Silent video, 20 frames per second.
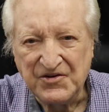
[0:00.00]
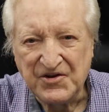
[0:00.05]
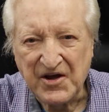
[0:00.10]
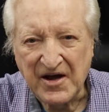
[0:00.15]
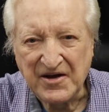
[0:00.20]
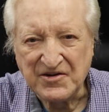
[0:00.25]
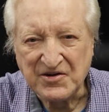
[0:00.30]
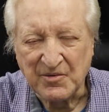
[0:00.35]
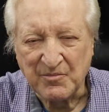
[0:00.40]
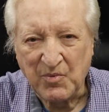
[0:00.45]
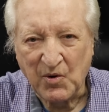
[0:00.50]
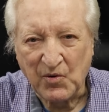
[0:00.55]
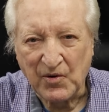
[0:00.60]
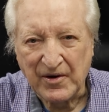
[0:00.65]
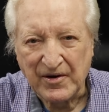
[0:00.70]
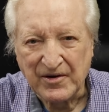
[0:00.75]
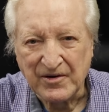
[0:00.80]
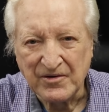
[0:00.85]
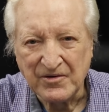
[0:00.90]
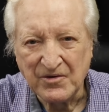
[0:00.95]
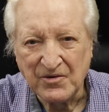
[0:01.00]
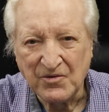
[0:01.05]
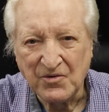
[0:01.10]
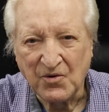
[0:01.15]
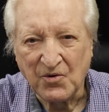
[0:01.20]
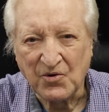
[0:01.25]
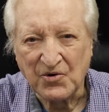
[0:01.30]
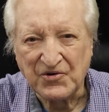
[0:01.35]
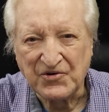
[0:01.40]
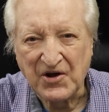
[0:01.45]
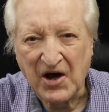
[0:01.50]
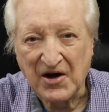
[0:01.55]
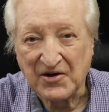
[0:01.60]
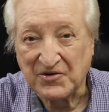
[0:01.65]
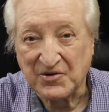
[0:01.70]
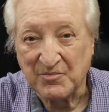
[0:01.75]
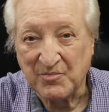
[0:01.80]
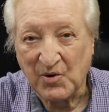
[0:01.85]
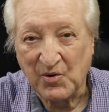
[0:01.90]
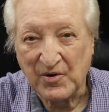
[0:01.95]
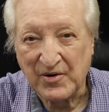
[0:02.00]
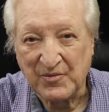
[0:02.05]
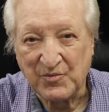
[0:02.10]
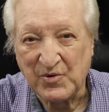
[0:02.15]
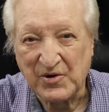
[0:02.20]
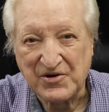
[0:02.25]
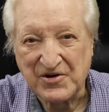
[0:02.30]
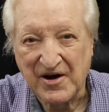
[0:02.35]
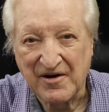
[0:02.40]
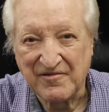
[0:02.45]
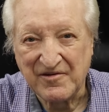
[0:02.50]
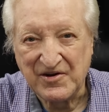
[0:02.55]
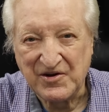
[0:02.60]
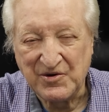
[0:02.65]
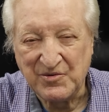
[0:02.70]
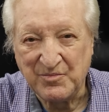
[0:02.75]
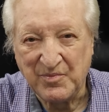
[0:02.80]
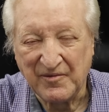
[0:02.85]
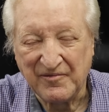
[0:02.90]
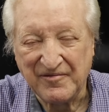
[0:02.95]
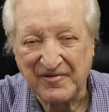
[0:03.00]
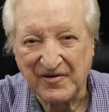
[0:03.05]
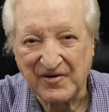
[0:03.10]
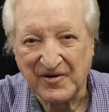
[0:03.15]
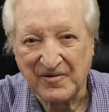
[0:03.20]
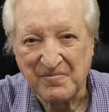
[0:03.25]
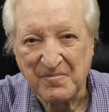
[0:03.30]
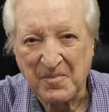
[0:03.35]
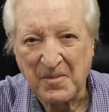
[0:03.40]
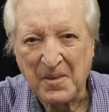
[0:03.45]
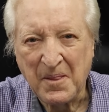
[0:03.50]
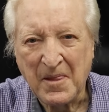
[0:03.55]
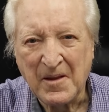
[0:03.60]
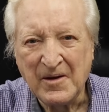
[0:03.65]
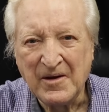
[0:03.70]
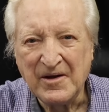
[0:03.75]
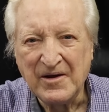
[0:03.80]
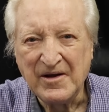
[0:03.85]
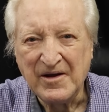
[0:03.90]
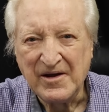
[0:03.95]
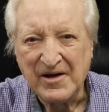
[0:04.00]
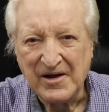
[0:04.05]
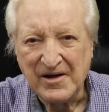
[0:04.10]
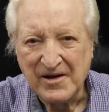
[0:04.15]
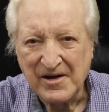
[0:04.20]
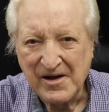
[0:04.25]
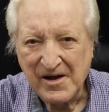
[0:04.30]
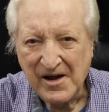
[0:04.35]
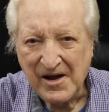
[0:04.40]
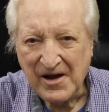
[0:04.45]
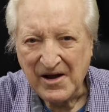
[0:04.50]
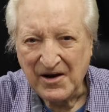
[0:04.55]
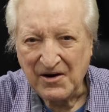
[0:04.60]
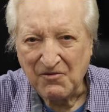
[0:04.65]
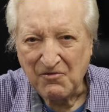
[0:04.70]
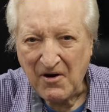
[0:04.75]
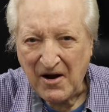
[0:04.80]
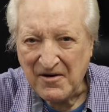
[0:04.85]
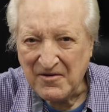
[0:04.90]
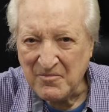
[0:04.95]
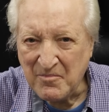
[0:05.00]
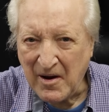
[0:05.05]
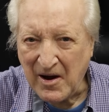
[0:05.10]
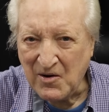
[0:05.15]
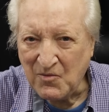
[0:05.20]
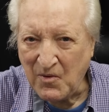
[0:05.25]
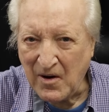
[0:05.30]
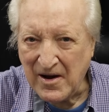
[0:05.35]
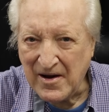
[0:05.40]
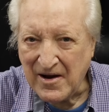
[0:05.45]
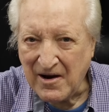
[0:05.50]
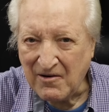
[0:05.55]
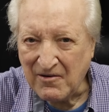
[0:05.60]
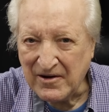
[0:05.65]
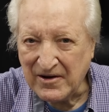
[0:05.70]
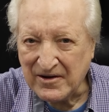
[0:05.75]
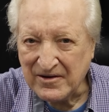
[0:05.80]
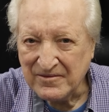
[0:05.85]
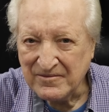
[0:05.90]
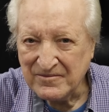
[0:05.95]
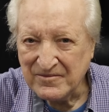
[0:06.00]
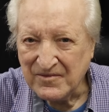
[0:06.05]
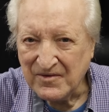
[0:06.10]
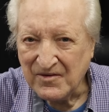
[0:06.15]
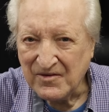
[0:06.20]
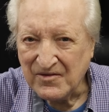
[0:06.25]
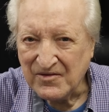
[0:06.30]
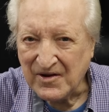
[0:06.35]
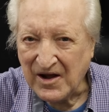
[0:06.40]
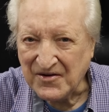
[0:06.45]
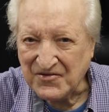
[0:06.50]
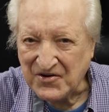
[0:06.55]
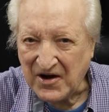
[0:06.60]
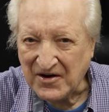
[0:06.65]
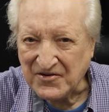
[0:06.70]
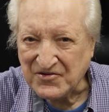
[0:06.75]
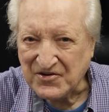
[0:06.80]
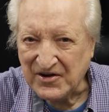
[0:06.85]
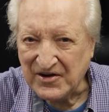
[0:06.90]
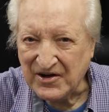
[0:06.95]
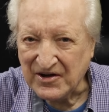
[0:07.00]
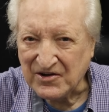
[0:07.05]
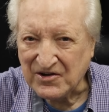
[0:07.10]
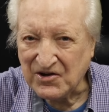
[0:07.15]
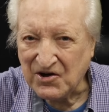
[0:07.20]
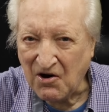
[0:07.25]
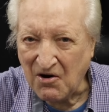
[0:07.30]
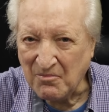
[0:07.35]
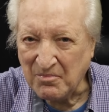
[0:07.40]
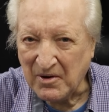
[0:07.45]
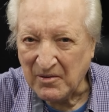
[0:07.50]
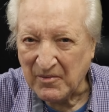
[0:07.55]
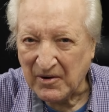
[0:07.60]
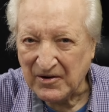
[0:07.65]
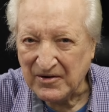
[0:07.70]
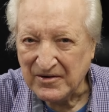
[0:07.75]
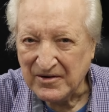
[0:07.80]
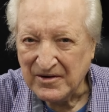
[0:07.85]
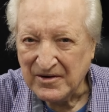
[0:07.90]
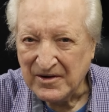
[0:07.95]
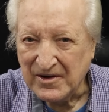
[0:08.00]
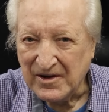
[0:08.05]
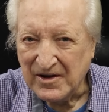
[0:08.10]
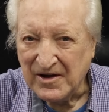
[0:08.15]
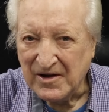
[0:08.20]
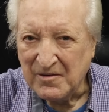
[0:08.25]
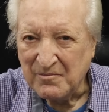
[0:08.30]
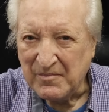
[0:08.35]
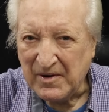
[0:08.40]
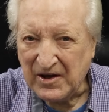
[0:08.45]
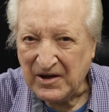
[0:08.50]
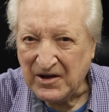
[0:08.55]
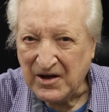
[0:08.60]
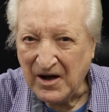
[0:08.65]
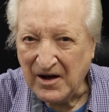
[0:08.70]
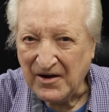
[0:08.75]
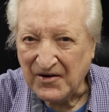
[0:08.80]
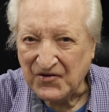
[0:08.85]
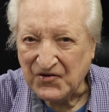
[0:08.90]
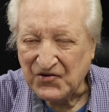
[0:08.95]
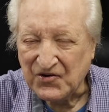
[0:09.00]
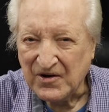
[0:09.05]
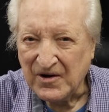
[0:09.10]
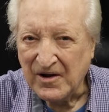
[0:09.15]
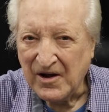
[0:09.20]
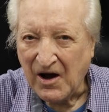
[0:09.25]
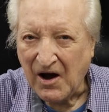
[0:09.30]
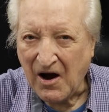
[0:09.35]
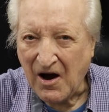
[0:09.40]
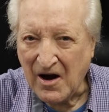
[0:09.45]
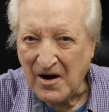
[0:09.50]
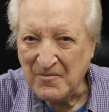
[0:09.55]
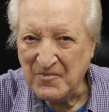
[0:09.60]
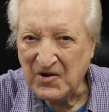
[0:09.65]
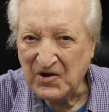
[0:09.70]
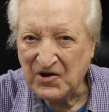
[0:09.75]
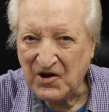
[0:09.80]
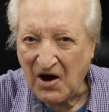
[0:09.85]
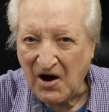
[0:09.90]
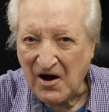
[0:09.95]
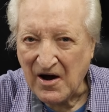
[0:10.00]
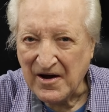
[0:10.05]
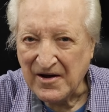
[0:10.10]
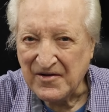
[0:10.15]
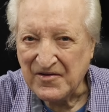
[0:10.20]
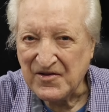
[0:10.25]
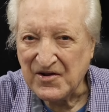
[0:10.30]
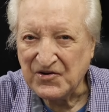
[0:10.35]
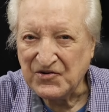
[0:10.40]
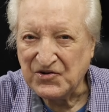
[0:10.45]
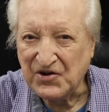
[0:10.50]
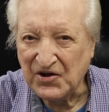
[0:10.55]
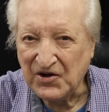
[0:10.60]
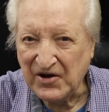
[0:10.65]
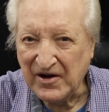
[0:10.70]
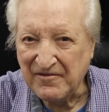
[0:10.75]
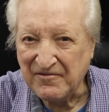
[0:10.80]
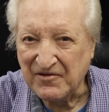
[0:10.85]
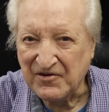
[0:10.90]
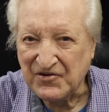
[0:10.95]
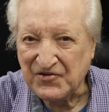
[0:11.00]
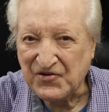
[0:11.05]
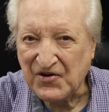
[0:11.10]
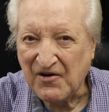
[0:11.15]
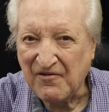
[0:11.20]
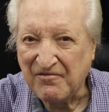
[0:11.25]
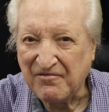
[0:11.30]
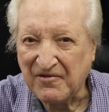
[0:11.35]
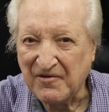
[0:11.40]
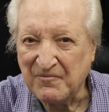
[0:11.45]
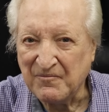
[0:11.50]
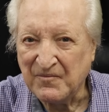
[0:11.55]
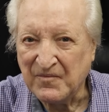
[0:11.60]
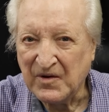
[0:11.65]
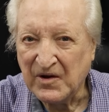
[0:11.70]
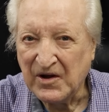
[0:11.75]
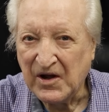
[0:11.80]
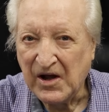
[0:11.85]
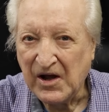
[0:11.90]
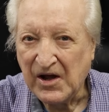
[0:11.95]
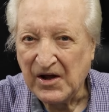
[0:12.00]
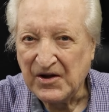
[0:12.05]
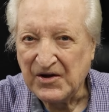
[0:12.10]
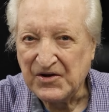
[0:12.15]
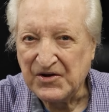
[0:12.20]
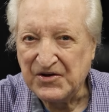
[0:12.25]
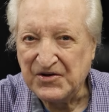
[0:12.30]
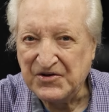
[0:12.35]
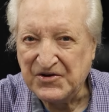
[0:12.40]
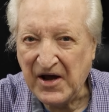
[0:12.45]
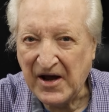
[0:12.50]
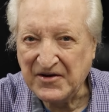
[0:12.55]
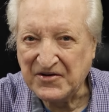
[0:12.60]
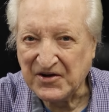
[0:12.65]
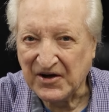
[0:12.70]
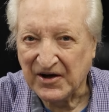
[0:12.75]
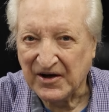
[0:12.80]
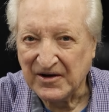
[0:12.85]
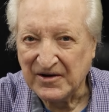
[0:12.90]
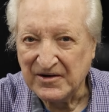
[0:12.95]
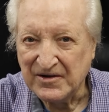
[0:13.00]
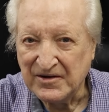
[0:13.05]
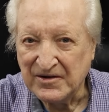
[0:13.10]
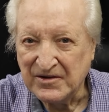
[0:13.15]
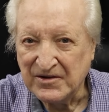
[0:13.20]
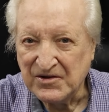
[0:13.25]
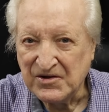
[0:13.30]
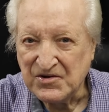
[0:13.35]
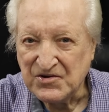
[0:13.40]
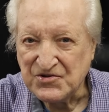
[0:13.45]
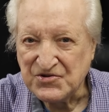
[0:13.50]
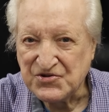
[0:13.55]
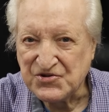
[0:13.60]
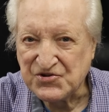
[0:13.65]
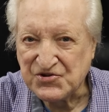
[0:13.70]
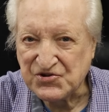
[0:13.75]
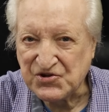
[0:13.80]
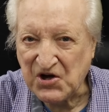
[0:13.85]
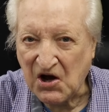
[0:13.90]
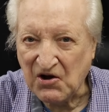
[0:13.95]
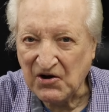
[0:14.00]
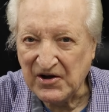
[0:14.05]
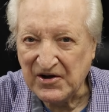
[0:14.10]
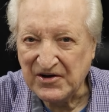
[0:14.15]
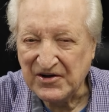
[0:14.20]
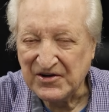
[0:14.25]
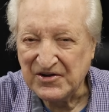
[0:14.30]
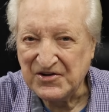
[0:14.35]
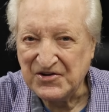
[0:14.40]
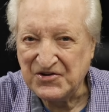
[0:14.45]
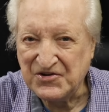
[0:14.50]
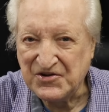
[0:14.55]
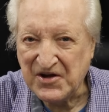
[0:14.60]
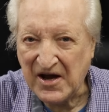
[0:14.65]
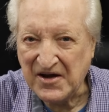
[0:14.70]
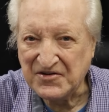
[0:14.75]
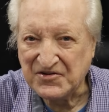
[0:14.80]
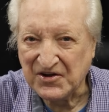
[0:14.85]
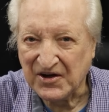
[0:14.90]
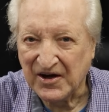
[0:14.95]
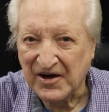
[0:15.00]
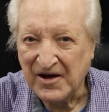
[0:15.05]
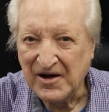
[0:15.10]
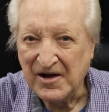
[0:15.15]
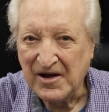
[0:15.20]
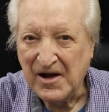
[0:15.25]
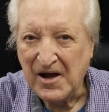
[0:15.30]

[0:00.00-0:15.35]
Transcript: Data Boy, or Data Boy, whichever you prefer. In a roundabout way, Eric, that's actually a compliment, because I'm the guy that delivers from data, solid data,